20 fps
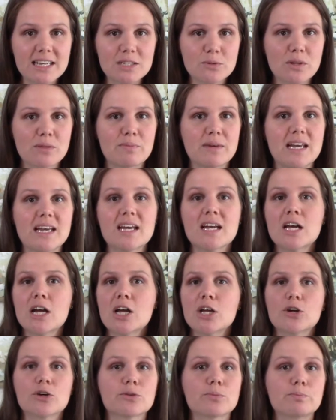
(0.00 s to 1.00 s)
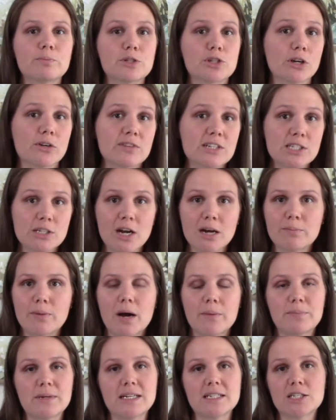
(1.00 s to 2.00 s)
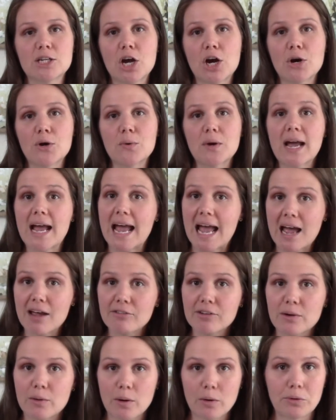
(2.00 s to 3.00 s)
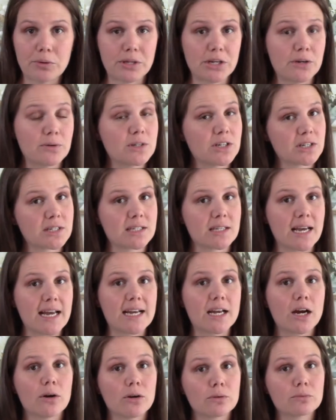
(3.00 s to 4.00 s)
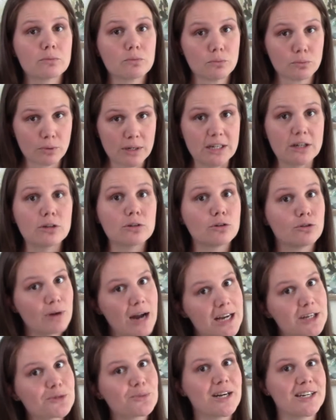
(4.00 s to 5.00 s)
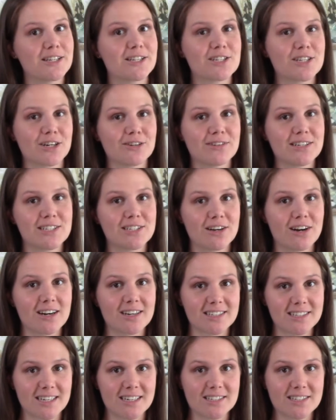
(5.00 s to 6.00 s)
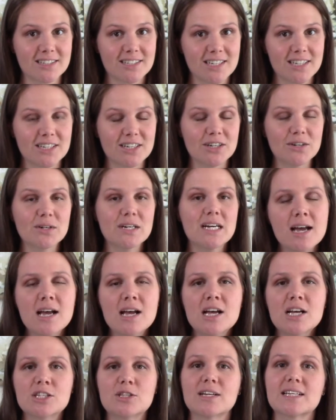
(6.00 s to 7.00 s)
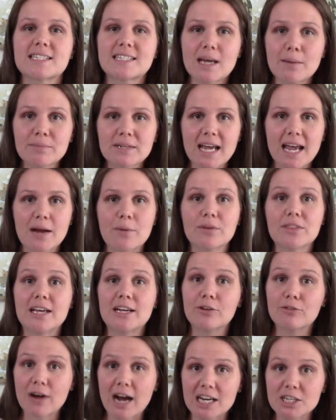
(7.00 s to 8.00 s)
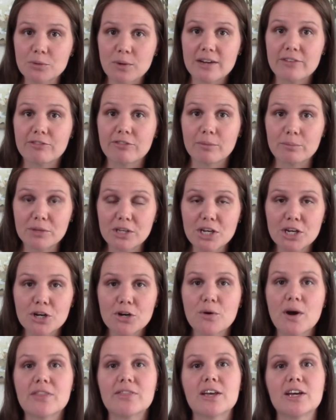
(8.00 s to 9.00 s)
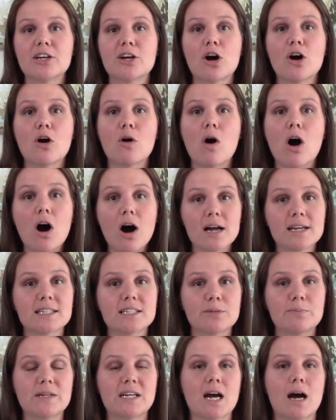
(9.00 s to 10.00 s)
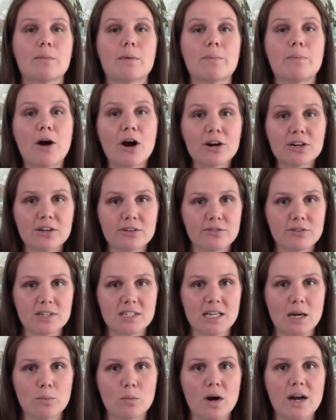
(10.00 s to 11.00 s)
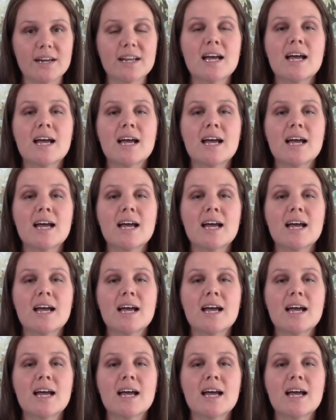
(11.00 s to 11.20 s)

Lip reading: with me. Your service dog puppies go everywhere with you, just like a real graduated service dog does too. So that someday when they graduate from you and they go on to become a partner for someone,